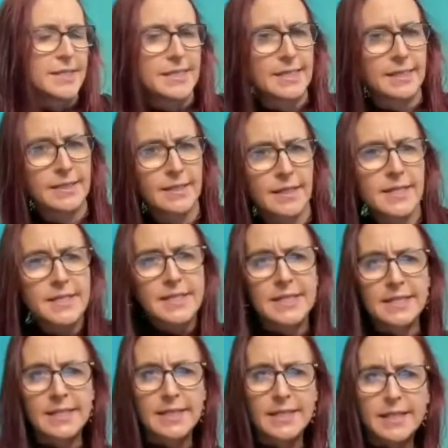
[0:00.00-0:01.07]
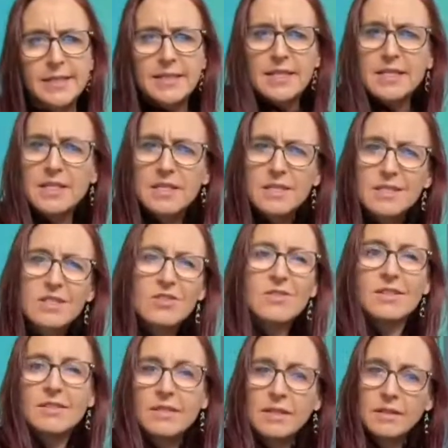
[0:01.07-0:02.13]
ding-a-la, ding-a-la, then it
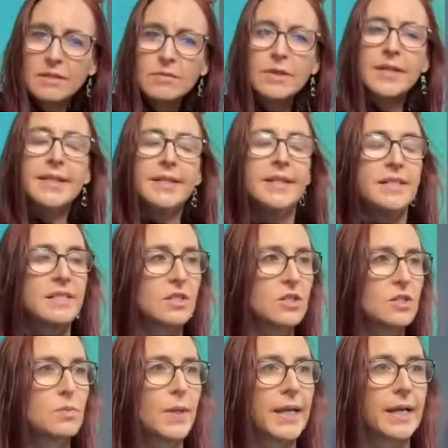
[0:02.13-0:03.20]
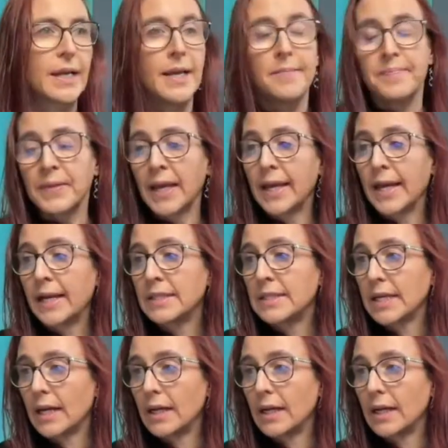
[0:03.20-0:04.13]
starts, you know? Starts swinging. And